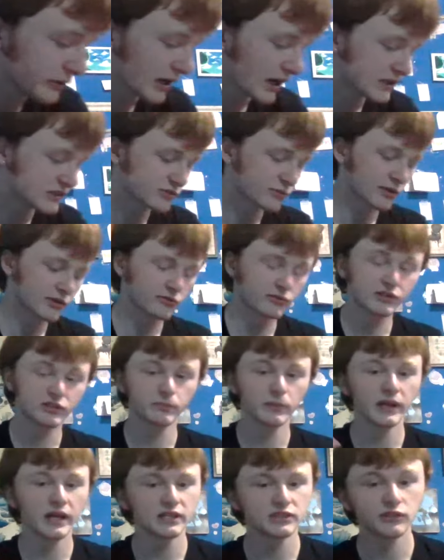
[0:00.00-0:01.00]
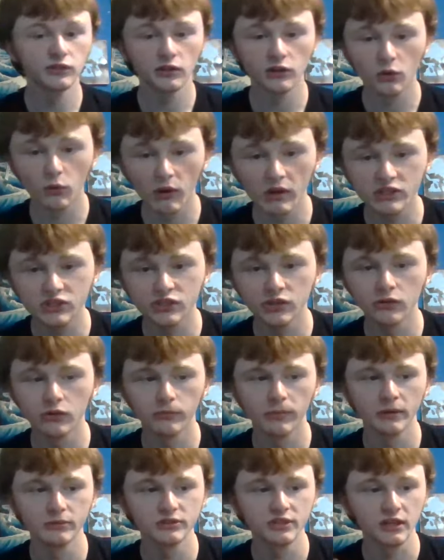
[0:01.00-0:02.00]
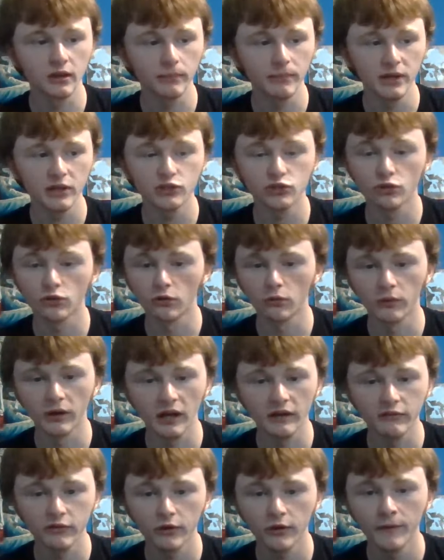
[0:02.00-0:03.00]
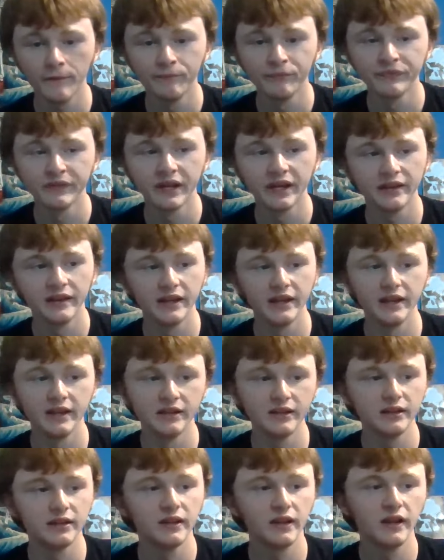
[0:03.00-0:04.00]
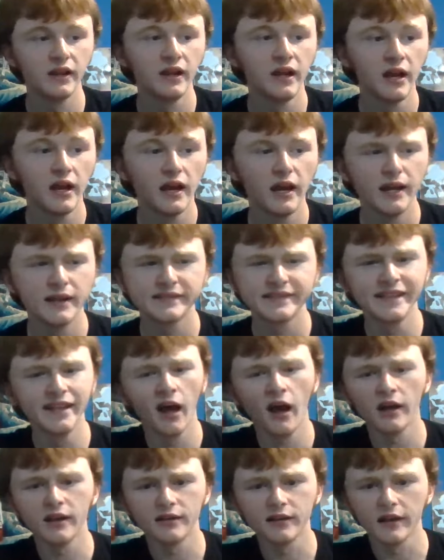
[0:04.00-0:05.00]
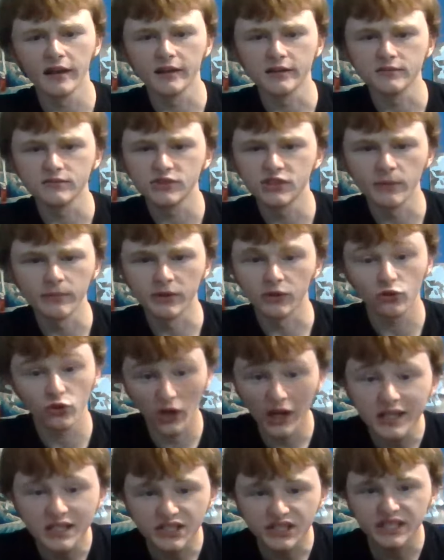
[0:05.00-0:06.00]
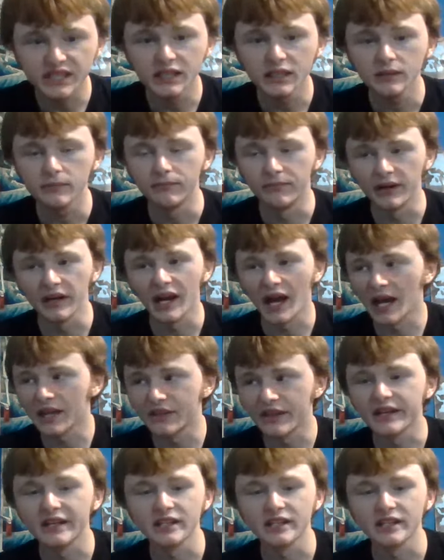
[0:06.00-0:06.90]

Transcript: guys, whether it's me asking a question or posting a picture or whatever. It's not, like, something crazy, but I think